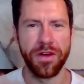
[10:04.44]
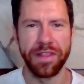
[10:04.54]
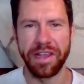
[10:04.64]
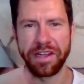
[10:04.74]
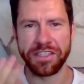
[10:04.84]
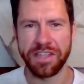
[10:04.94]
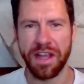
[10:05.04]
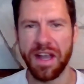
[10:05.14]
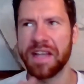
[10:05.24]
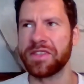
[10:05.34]
word like
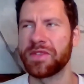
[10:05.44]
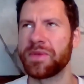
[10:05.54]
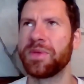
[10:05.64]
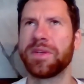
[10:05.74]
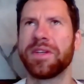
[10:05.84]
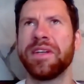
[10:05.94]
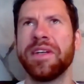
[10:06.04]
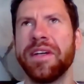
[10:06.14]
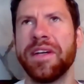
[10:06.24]
shot, or